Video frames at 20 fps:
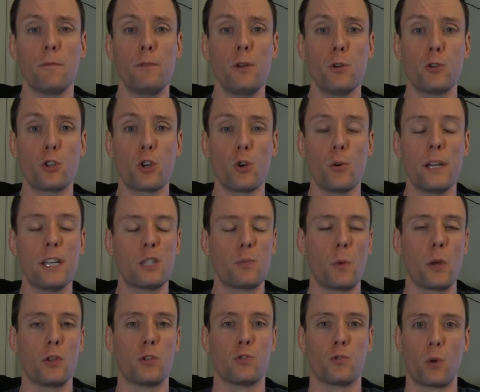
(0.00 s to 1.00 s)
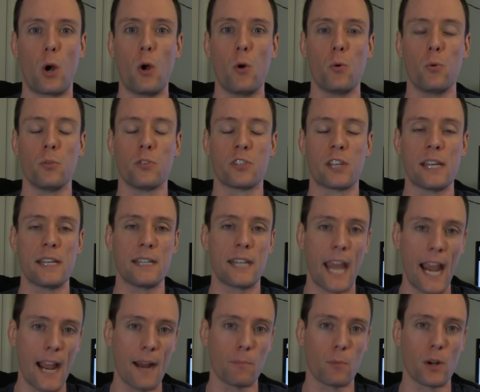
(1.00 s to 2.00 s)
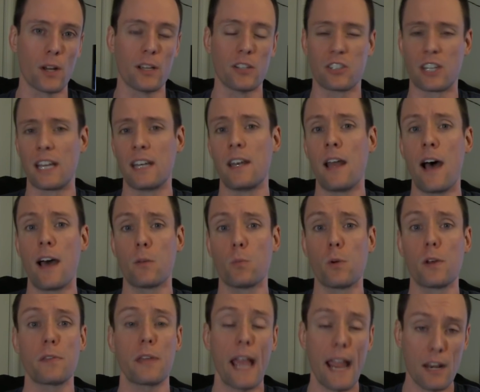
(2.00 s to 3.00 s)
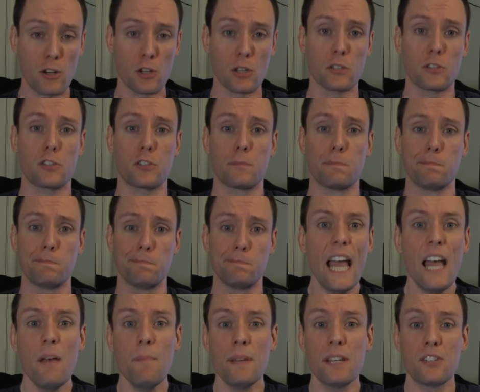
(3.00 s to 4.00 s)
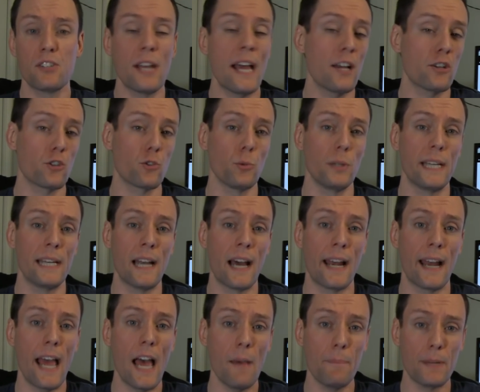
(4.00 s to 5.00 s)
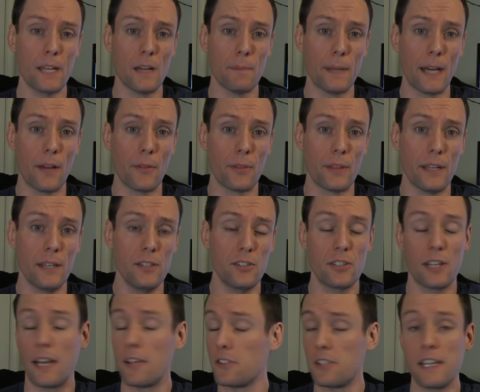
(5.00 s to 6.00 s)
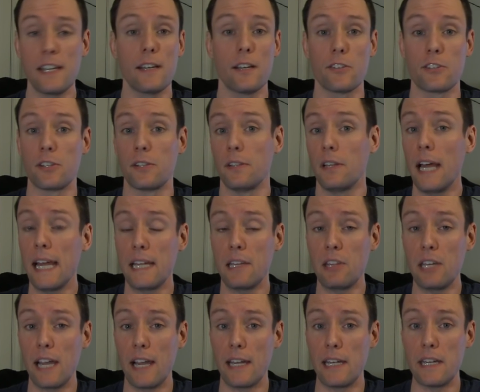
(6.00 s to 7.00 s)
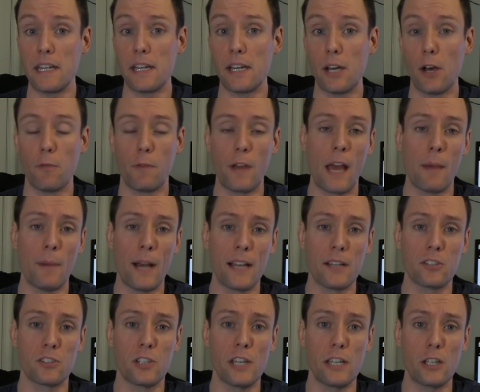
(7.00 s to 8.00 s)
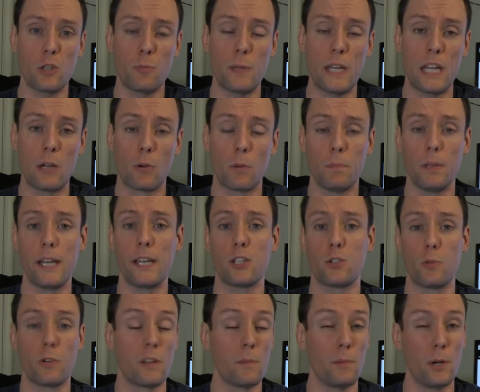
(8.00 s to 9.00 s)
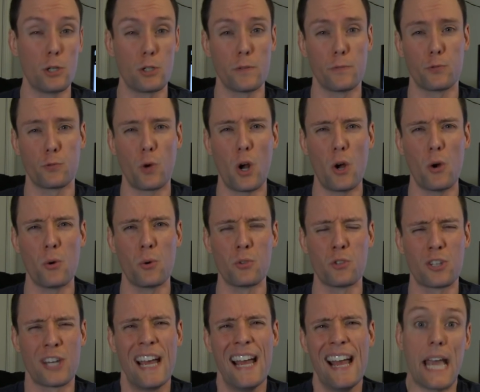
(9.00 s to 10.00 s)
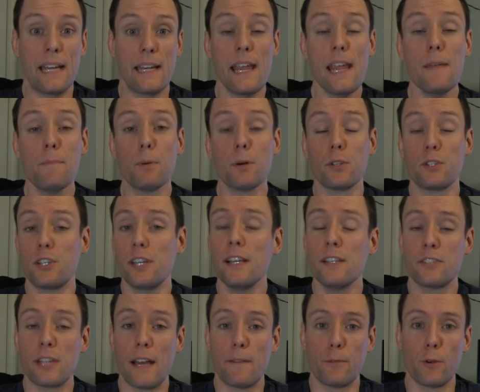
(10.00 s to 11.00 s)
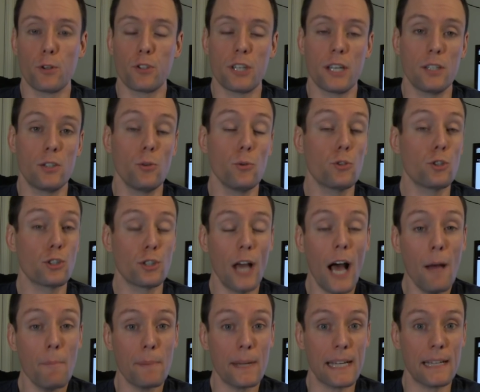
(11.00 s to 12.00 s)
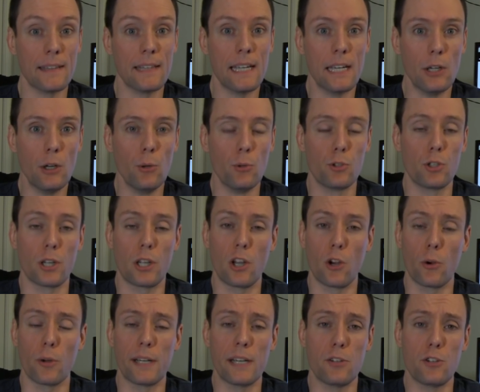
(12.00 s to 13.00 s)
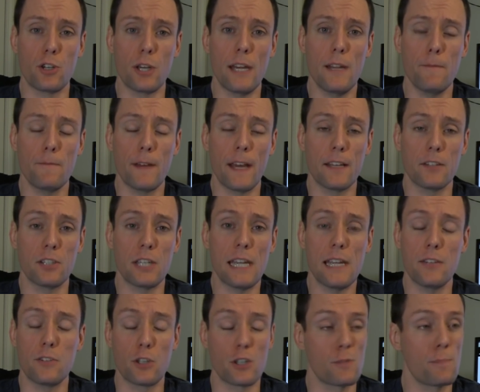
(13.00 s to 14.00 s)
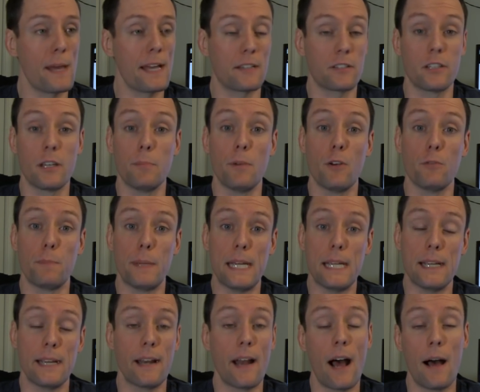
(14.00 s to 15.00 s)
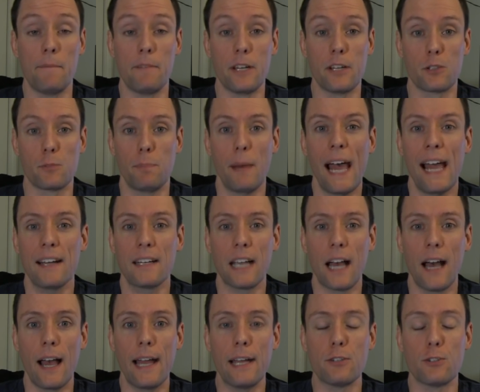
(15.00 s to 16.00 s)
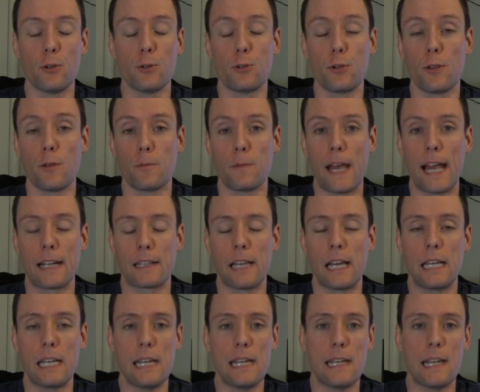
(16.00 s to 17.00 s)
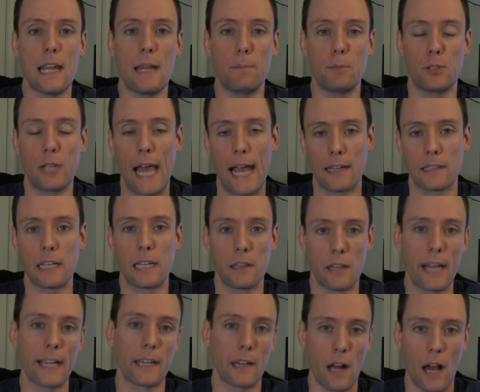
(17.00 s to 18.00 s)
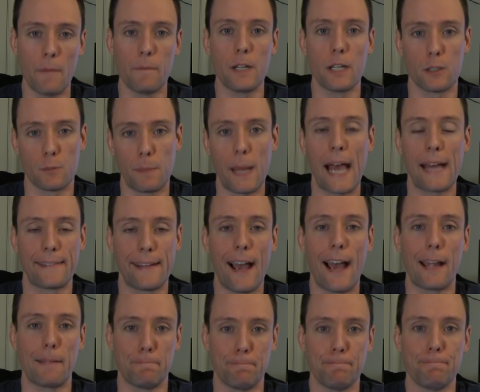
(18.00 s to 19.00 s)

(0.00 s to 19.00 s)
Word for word: the future is with drones and cameras and not with agents. M is naturally not happy about this, as he doesn't like the idea of MI6 being replaced with a bunch of drones, and he puts his efforts into stopping the new security chief, as he suspects him of being an obvious bad guy due to the fact that he keeps acting like an obvious bad guy.